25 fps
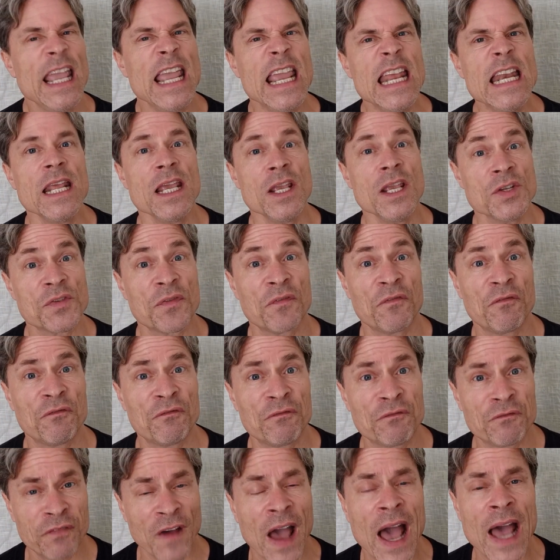It is
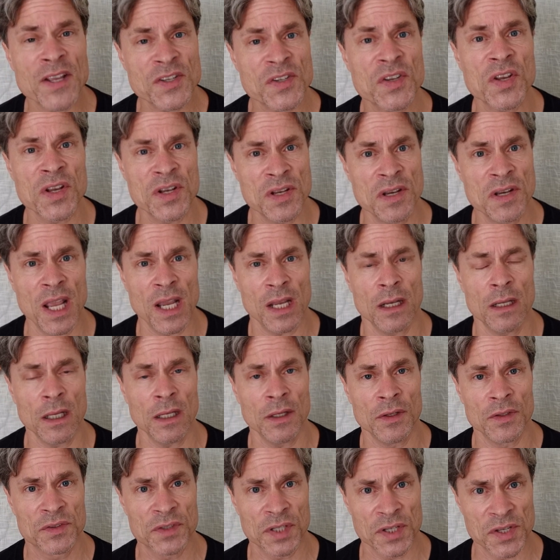
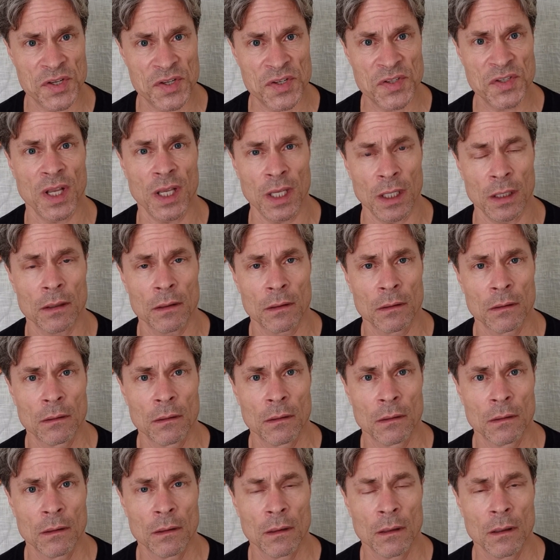fascinating to see
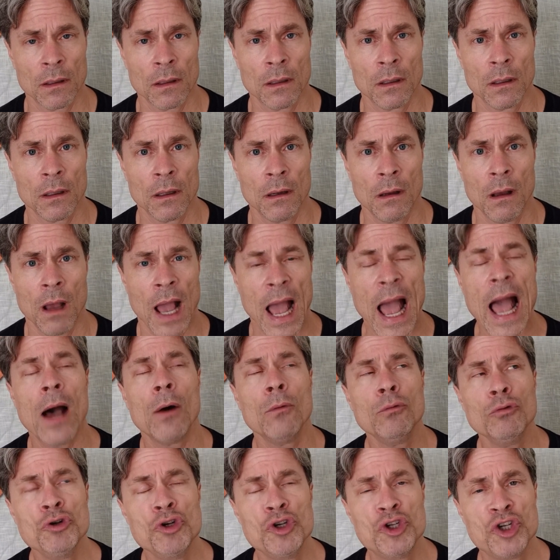
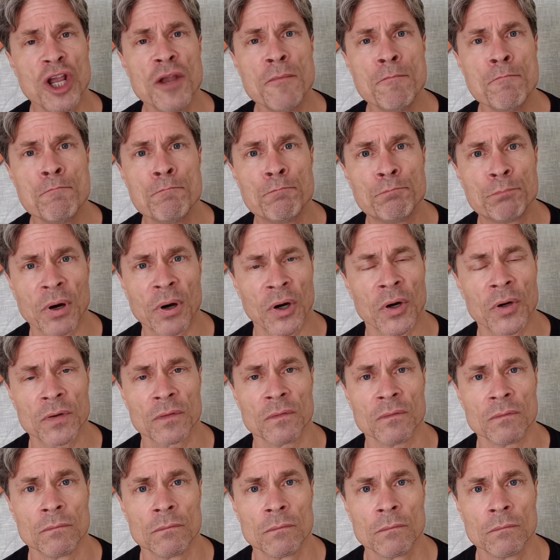how Jim
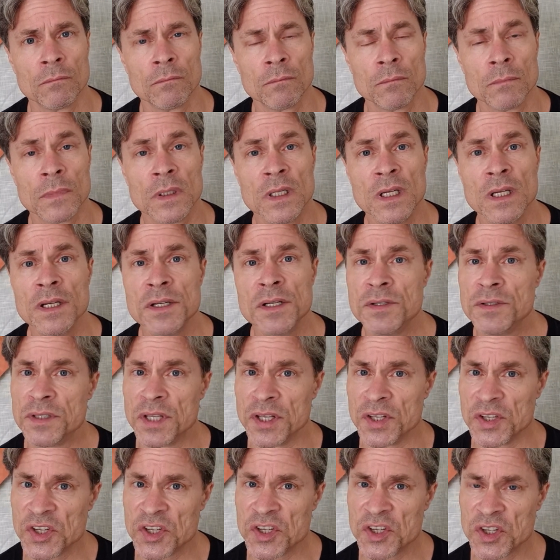Burden
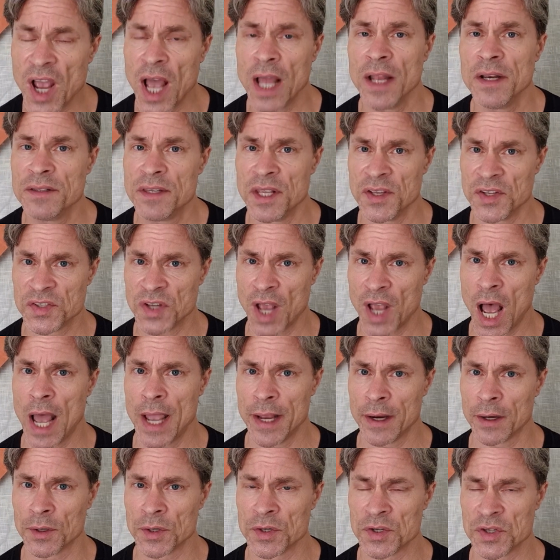des-
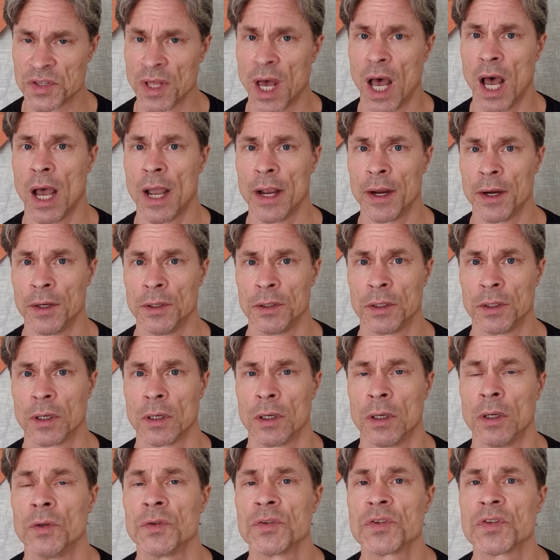desires the hired
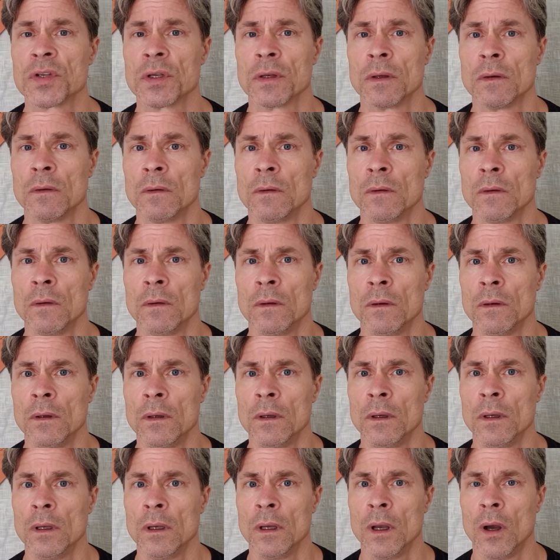girls,
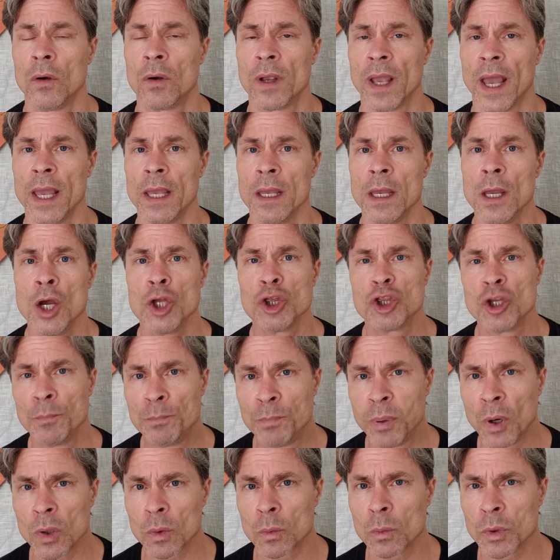okay? The
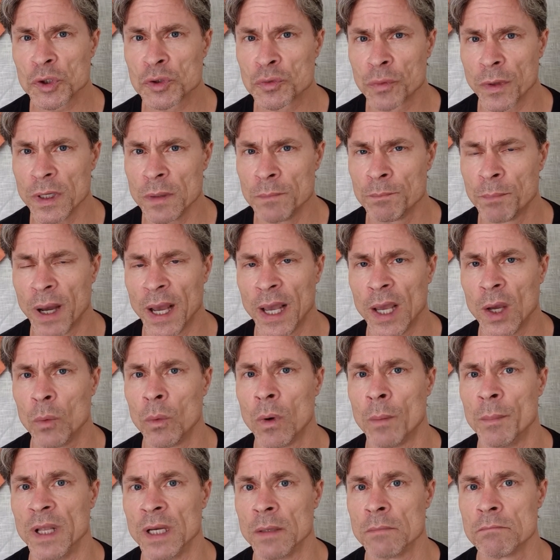book was written by a
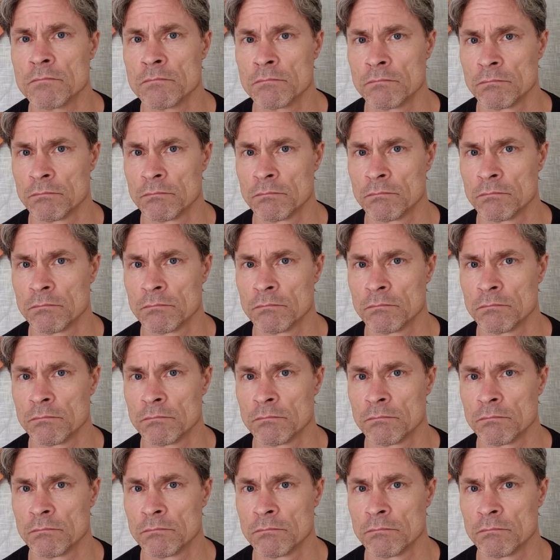woman.